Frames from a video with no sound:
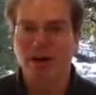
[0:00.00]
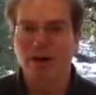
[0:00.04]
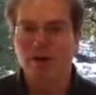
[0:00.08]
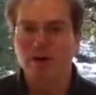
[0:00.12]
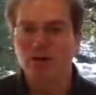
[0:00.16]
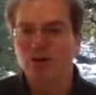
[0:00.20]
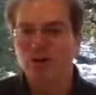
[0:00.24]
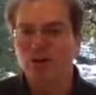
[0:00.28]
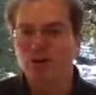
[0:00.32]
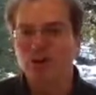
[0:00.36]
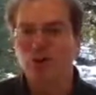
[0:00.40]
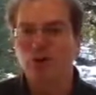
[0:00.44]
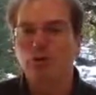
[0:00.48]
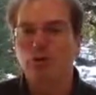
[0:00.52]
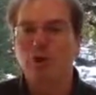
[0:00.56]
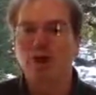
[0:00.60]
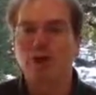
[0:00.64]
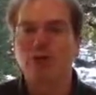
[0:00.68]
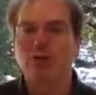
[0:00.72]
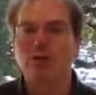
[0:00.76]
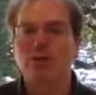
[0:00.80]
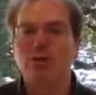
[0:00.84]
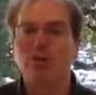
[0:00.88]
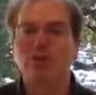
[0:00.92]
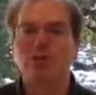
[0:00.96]
Those are two
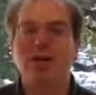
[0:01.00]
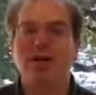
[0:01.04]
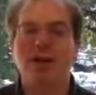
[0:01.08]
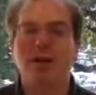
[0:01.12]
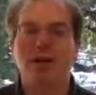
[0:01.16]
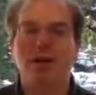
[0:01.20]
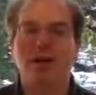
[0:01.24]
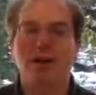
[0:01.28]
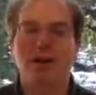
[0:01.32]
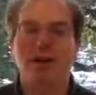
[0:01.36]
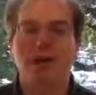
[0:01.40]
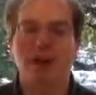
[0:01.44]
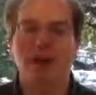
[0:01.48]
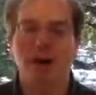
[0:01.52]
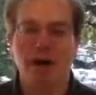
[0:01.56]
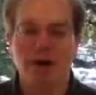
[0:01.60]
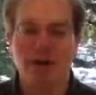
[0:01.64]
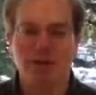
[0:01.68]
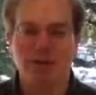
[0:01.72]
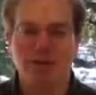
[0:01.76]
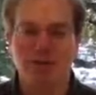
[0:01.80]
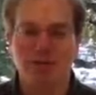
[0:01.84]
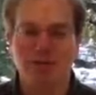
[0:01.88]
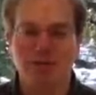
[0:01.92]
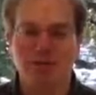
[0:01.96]
things we desire very
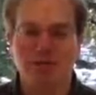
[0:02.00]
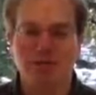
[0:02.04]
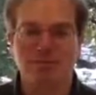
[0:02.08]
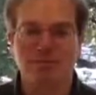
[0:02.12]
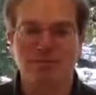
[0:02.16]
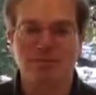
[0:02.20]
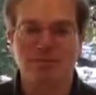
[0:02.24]
much.